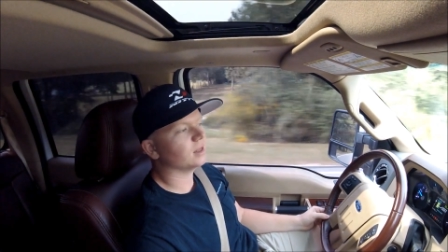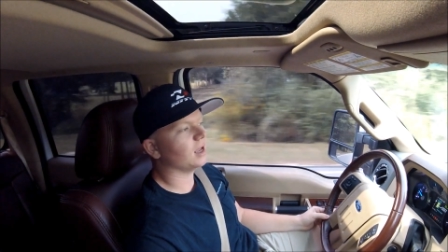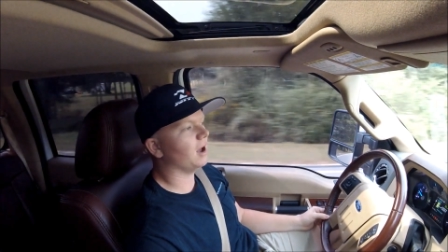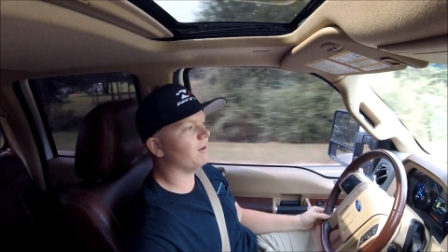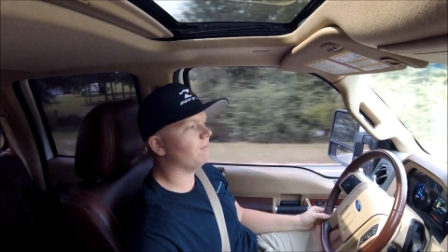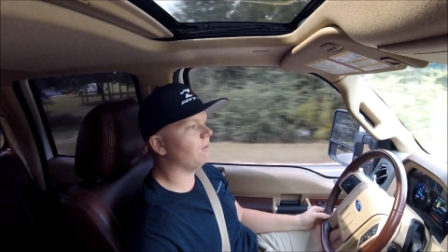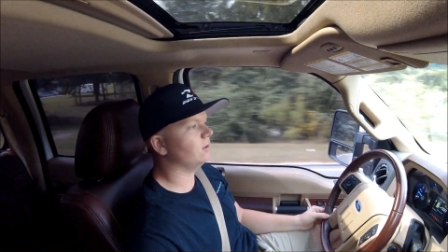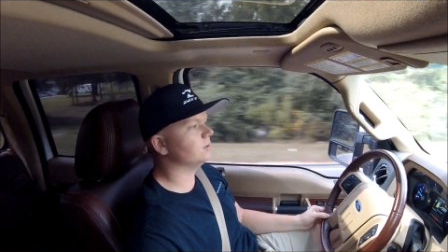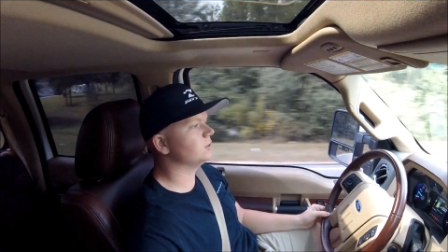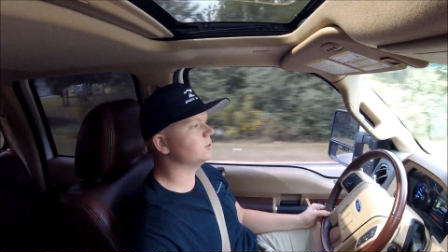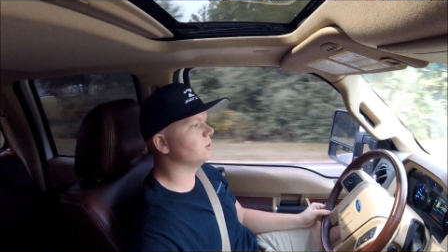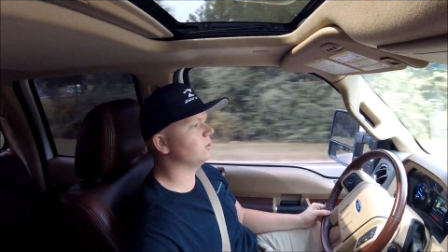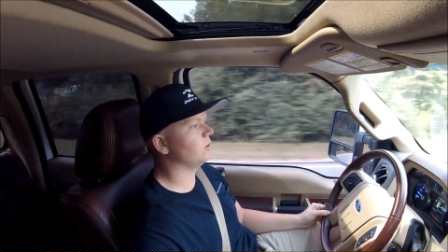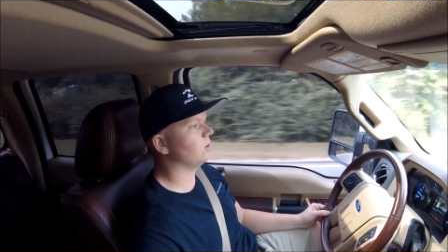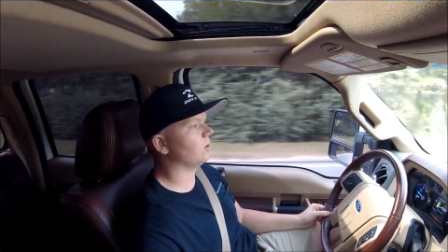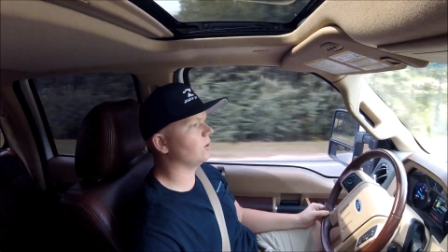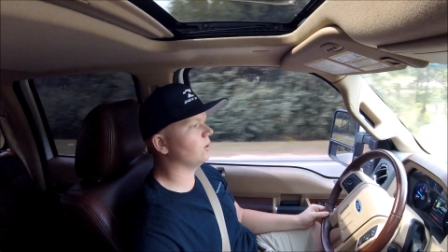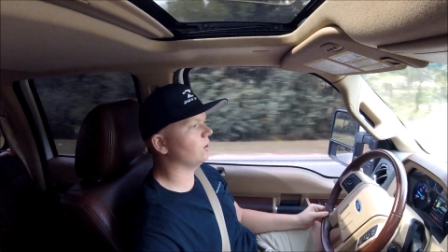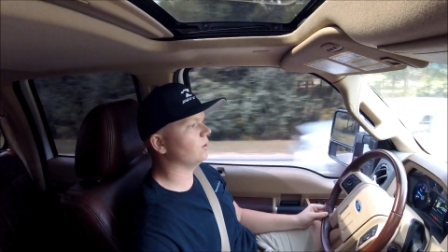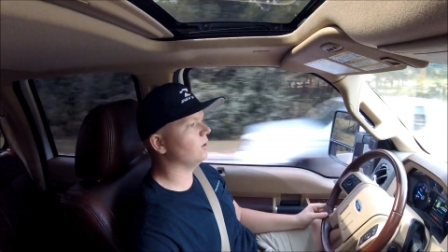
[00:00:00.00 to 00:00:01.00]
I've also
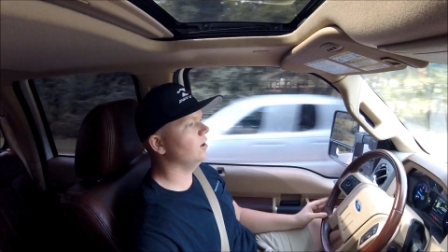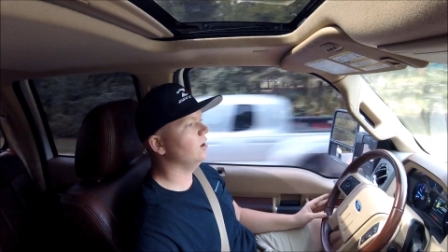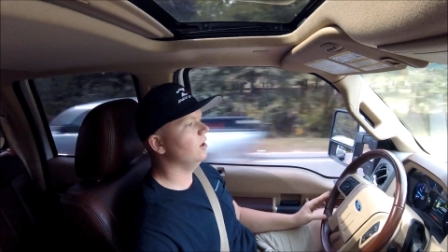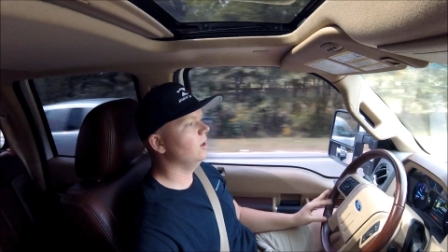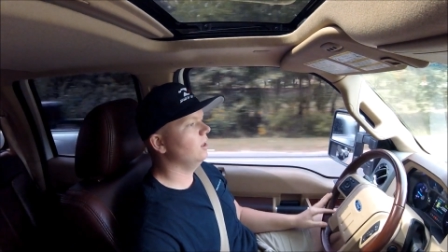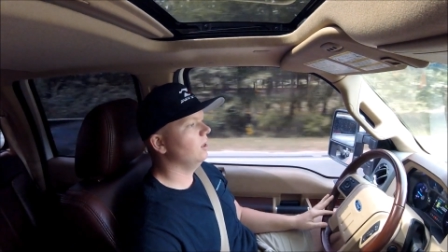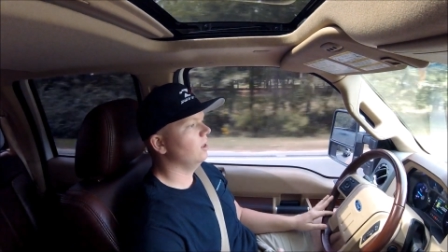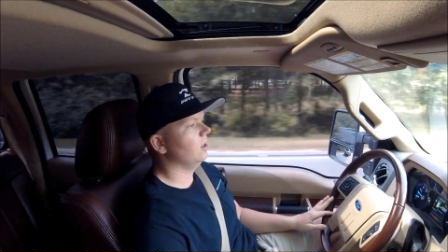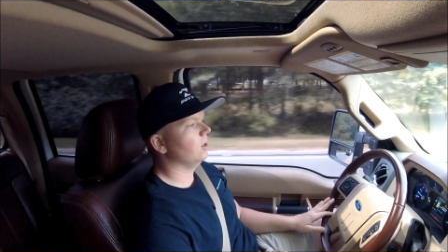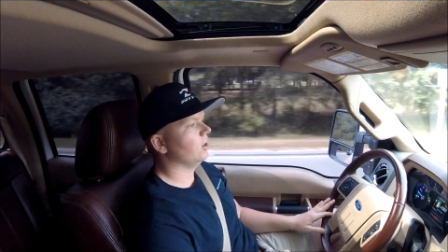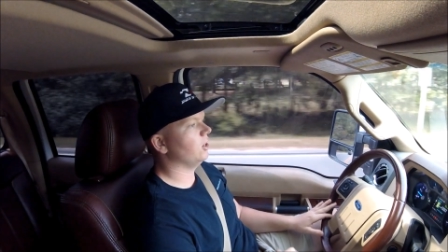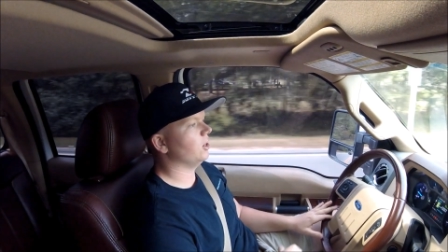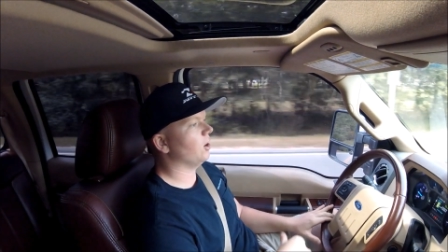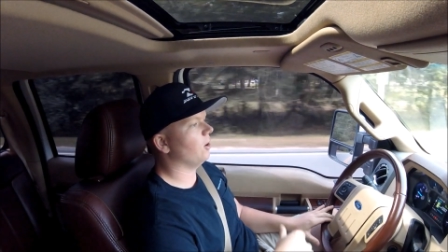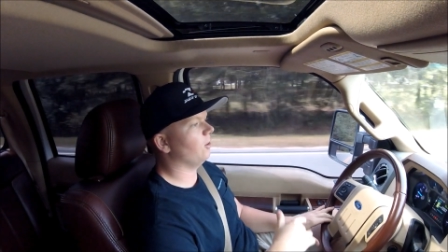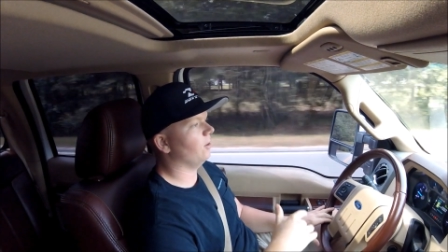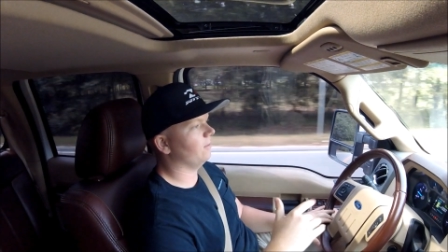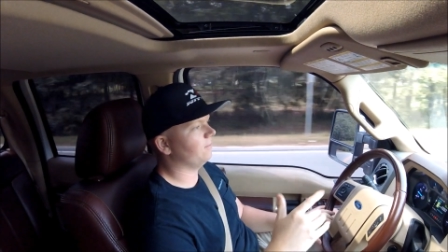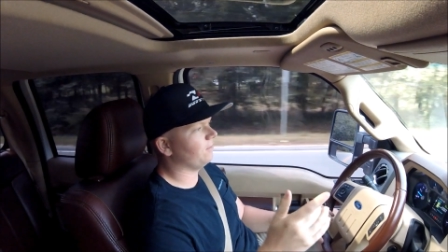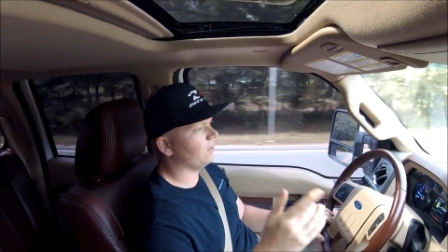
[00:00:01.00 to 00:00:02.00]
heard, you
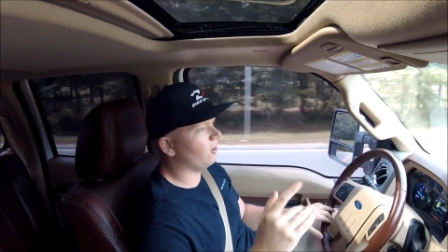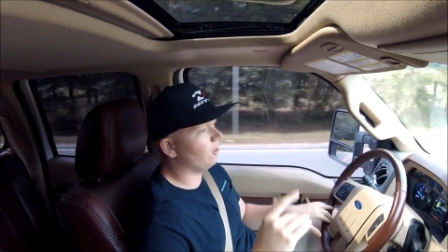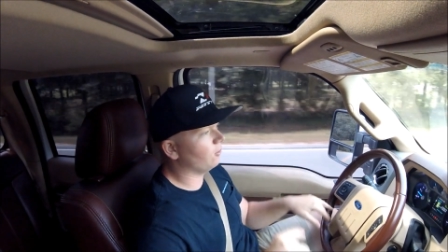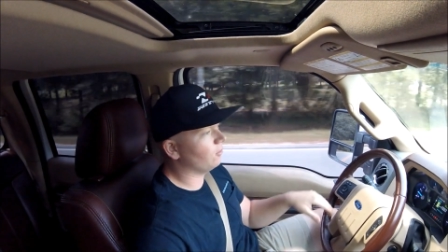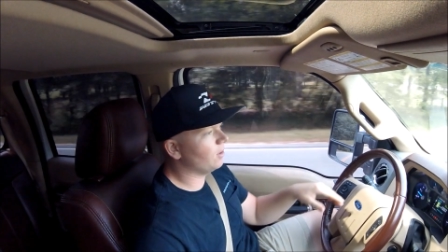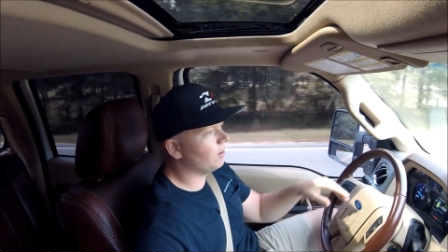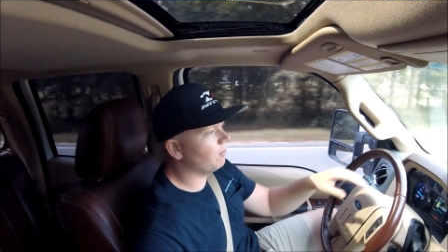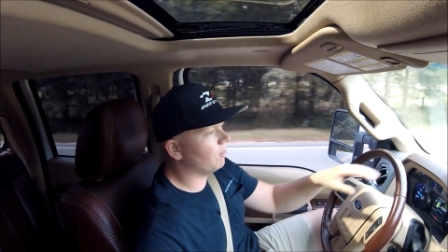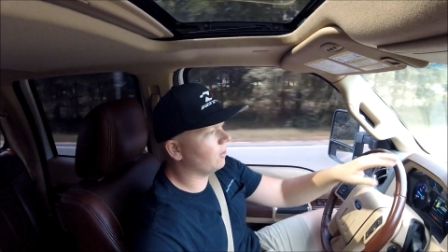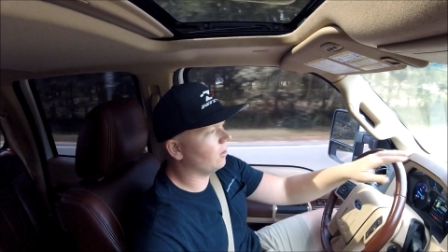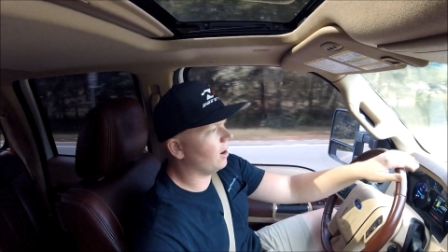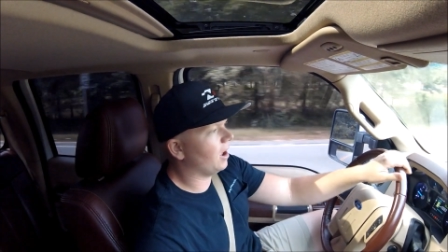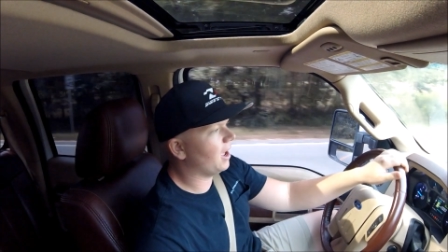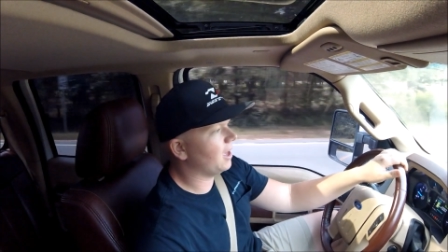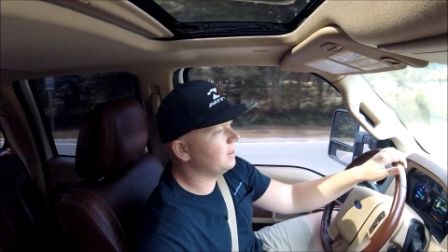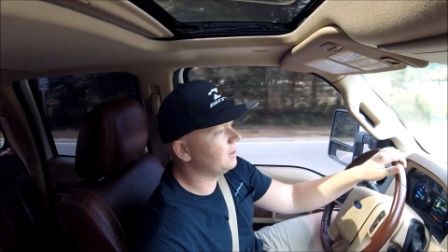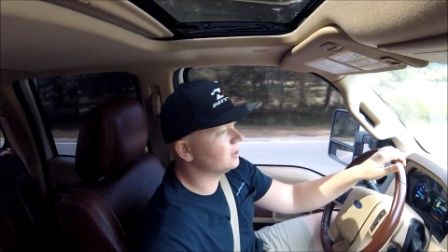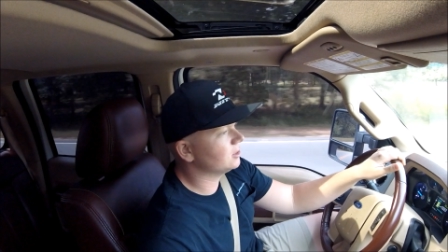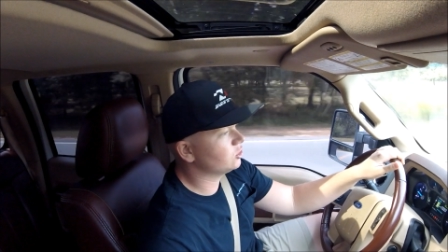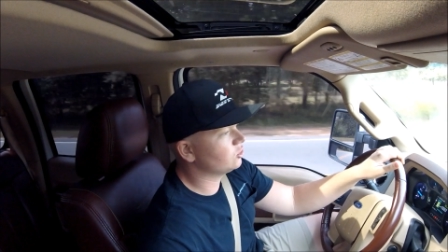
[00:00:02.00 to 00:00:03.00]
know, if y'all remember, I
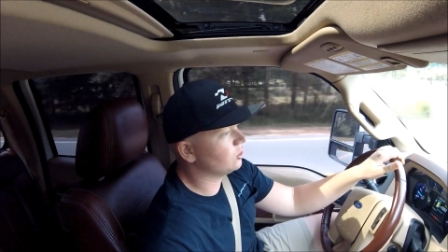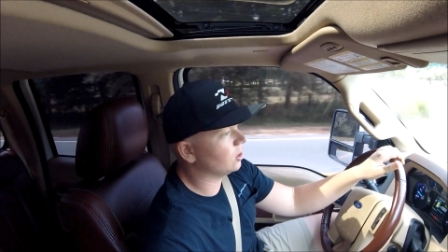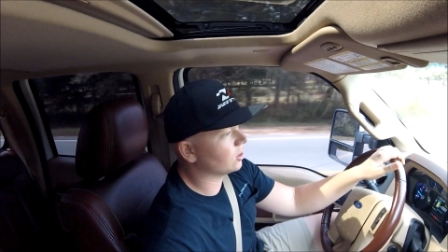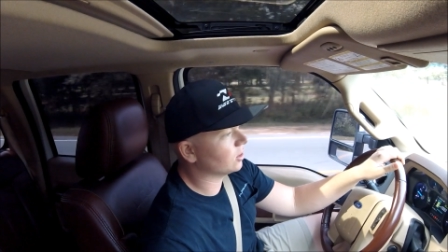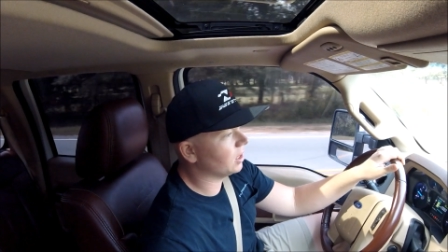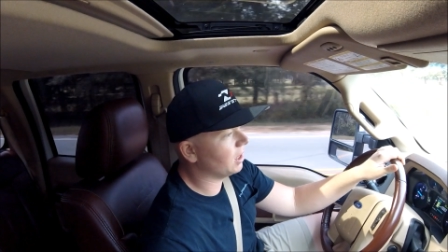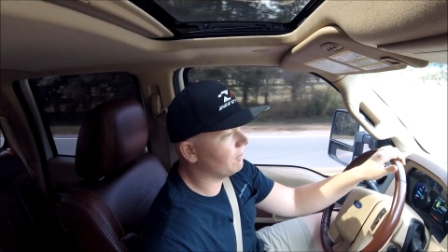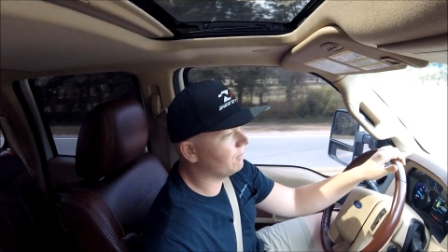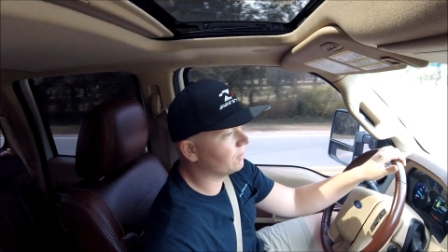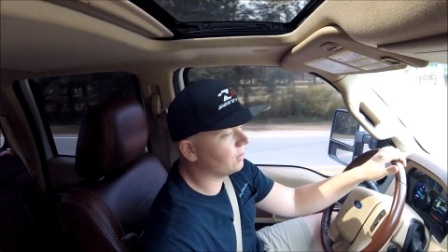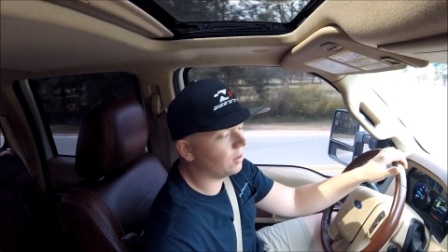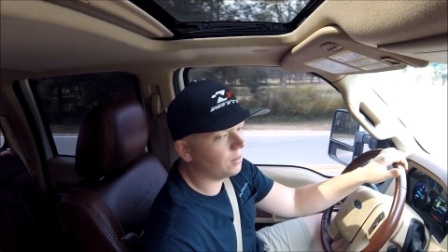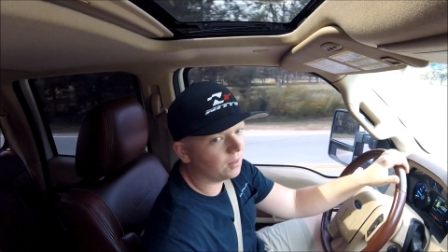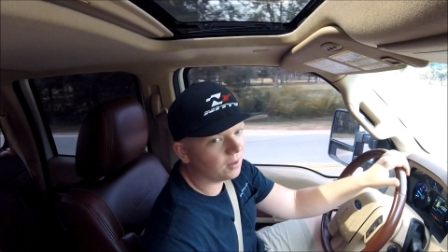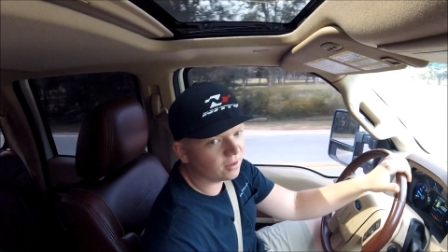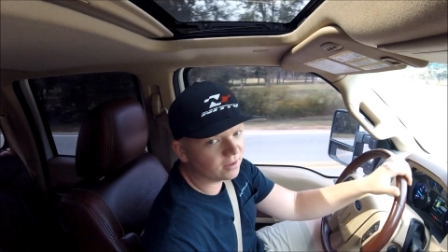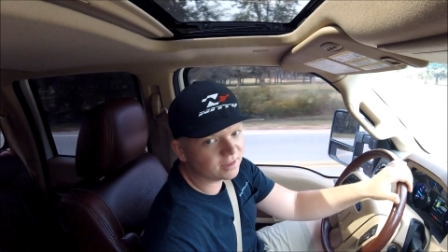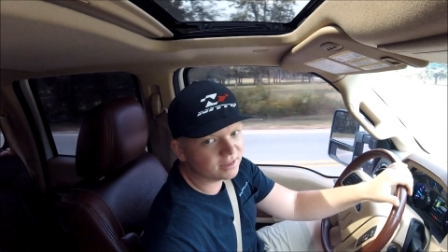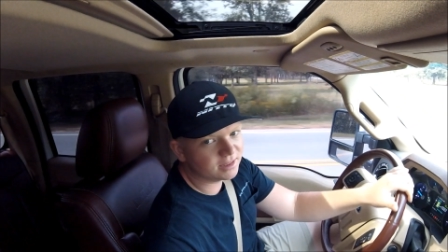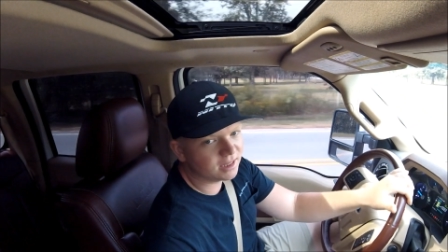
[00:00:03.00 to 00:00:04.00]
had this truck leveled on
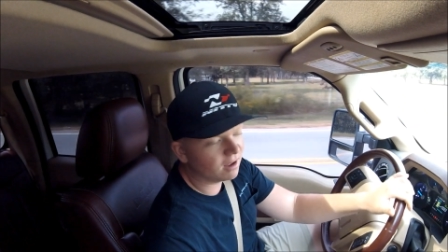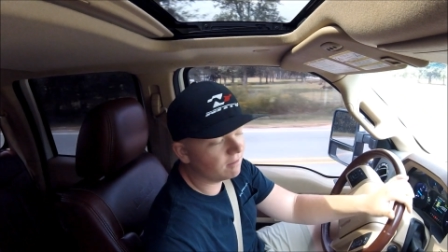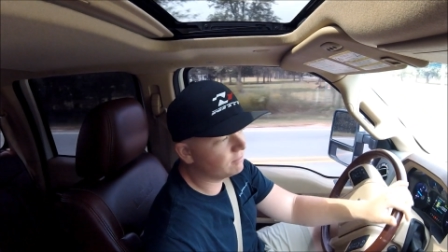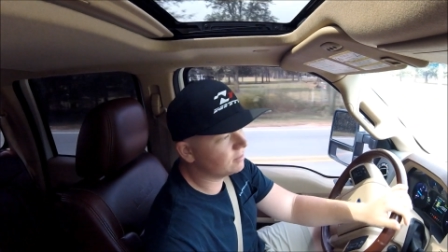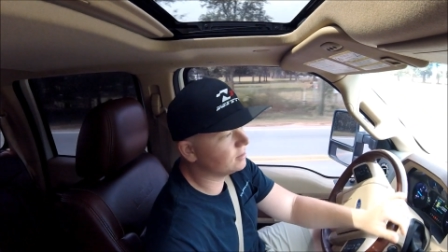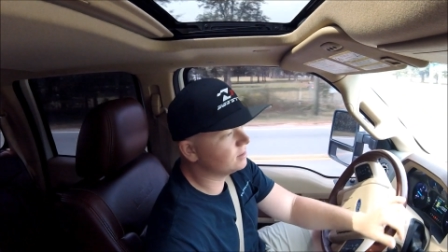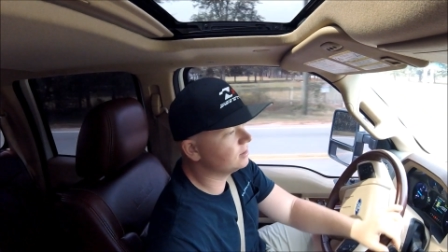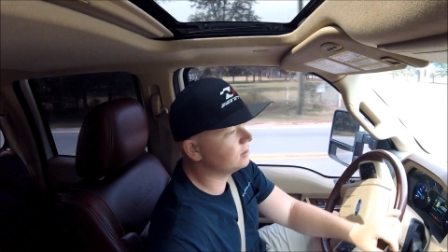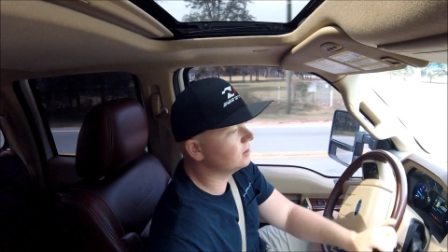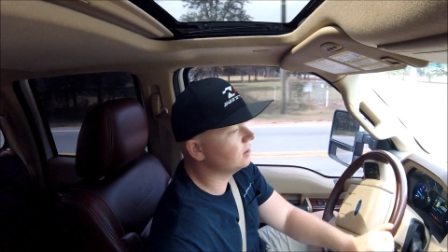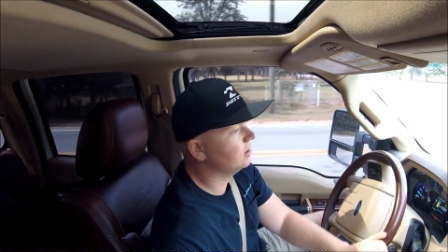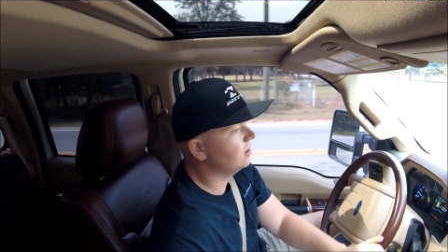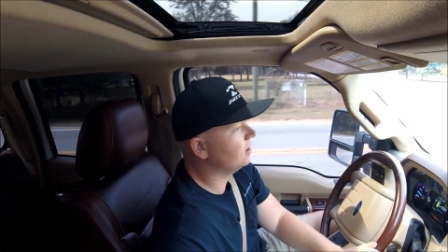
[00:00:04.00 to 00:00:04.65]
37s.